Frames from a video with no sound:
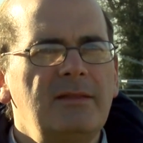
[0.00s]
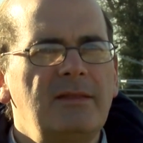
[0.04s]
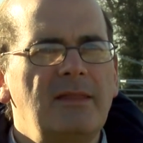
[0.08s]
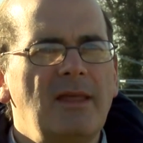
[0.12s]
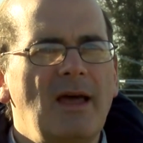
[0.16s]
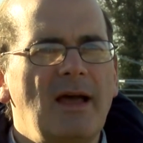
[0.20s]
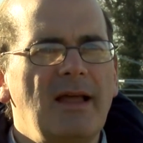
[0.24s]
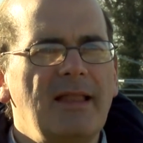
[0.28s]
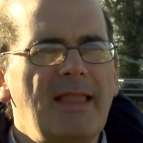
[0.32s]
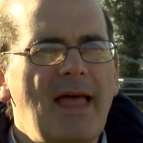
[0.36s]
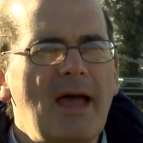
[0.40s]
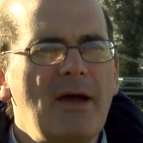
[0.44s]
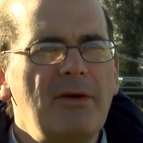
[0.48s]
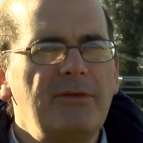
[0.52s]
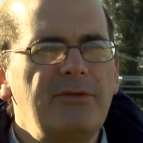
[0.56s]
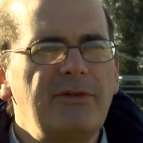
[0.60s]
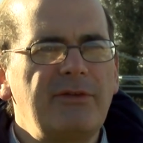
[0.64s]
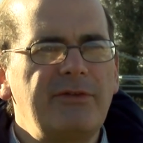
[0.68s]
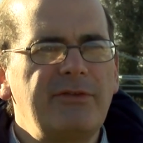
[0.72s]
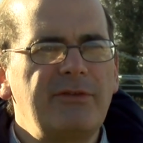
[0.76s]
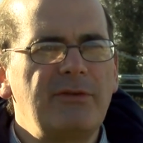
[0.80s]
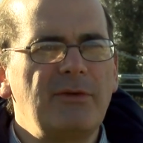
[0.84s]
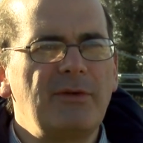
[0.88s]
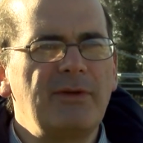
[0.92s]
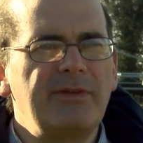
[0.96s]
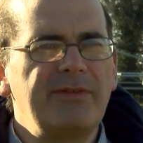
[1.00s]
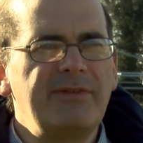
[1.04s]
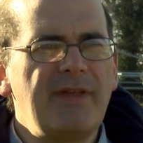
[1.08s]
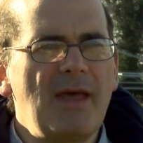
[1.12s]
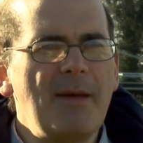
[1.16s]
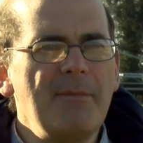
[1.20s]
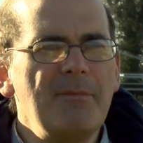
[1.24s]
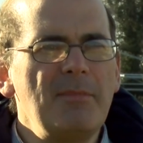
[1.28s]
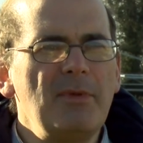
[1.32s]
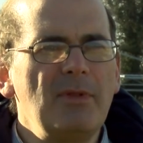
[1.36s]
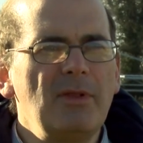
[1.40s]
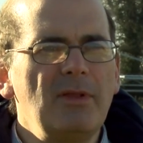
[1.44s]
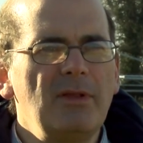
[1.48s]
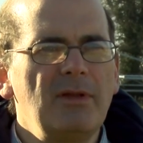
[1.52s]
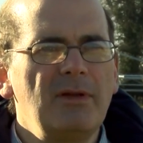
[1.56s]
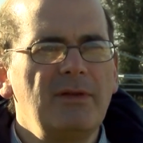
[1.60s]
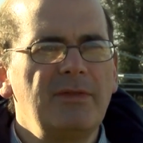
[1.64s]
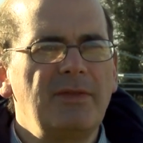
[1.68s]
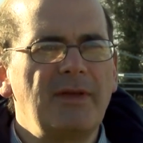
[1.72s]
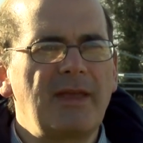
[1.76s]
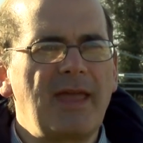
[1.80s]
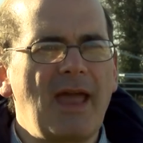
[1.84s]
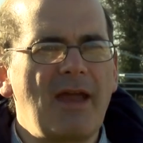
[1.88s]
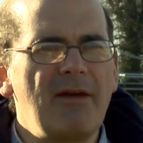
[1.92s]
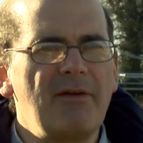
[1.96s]
that allows us to assemble
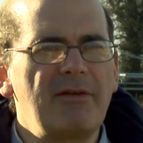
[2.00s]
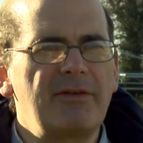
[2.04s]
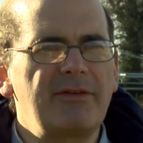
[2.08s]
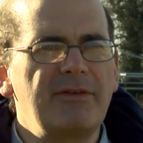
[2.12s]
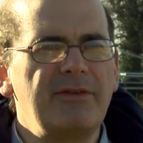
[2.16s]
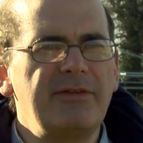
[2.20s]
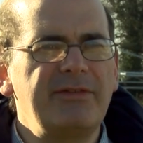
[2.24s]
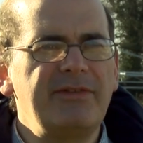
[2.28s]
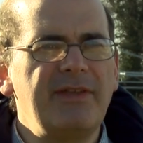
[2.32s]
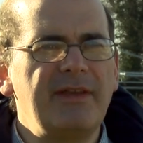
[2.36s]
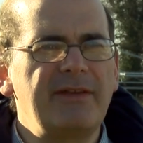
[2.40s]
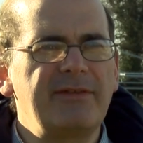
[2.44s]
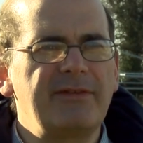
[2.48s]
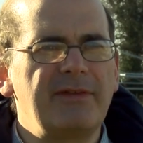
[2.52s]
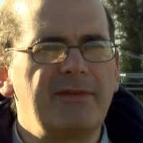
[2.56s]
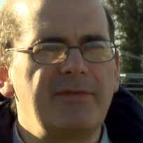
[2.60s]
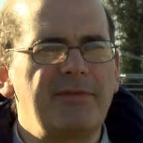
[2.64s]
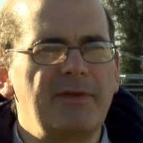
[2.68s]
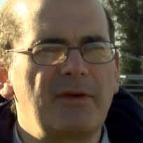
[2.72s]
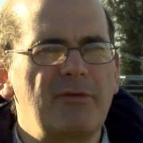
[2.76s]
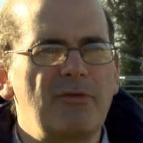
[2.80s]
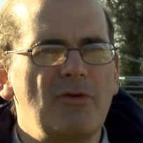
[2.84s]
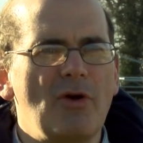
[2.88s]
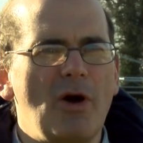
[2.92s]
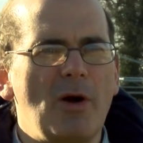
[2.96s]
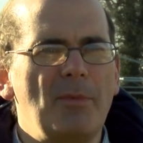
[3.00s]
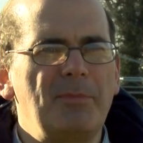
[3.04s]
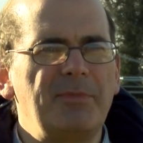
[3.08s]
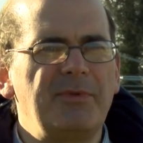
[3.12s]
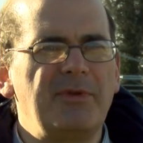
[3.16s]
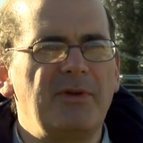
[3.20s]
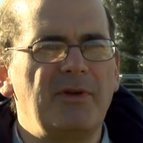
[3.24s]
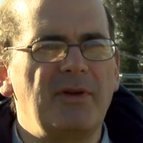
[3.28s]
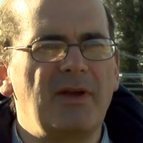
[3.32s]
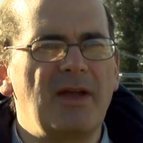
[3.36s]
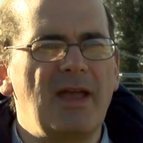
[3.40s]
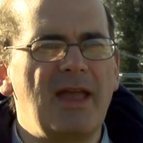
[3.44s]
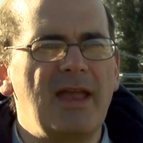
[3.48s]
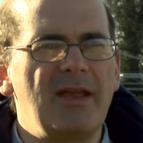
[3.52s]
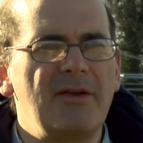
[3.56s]
the characteristics of the crop to